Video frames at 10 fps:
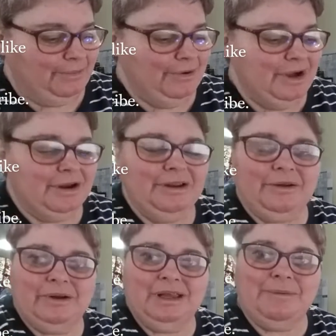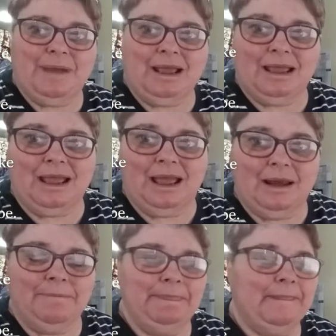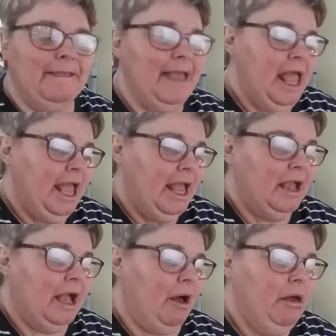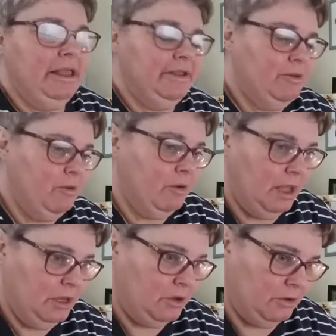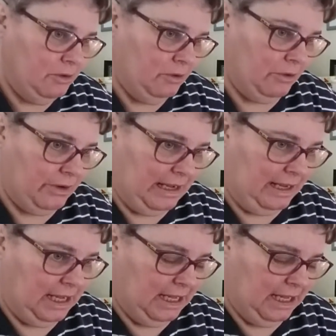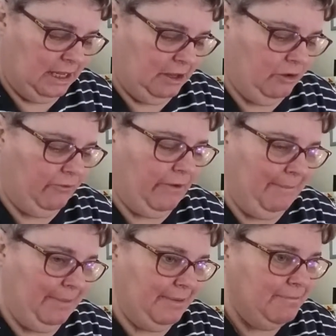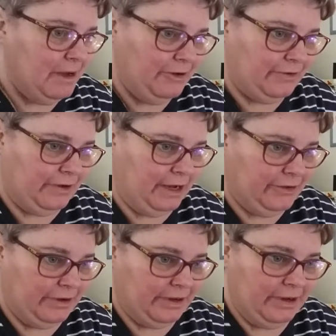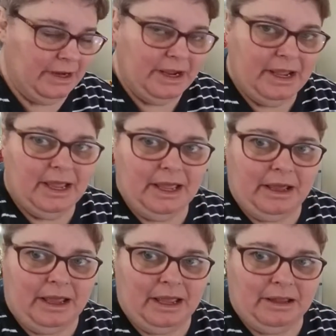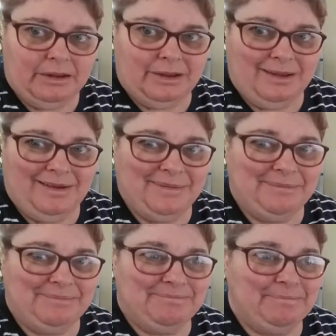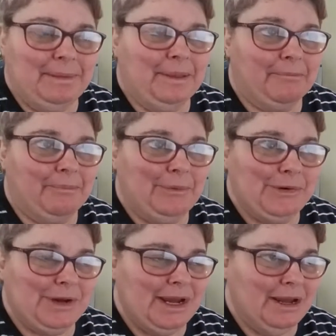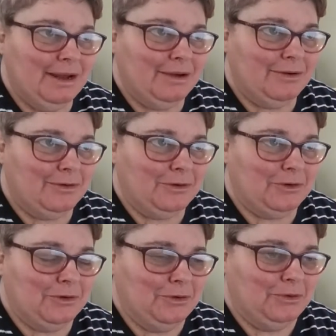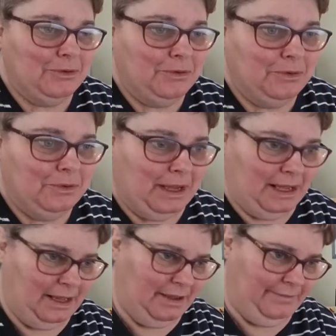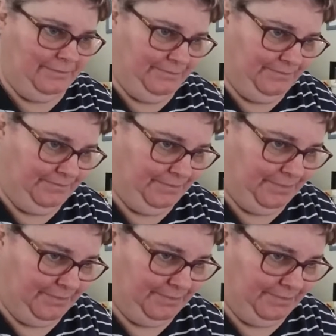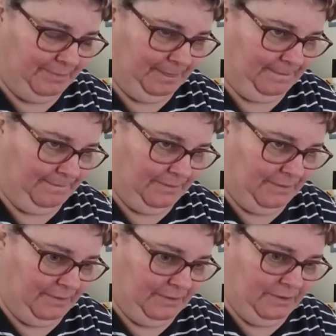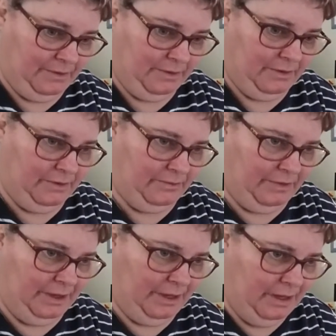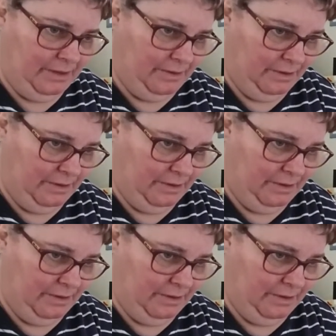Printers, Chrissy back again. I saw a news story that said the Trump administration is pushing to, um, what is it?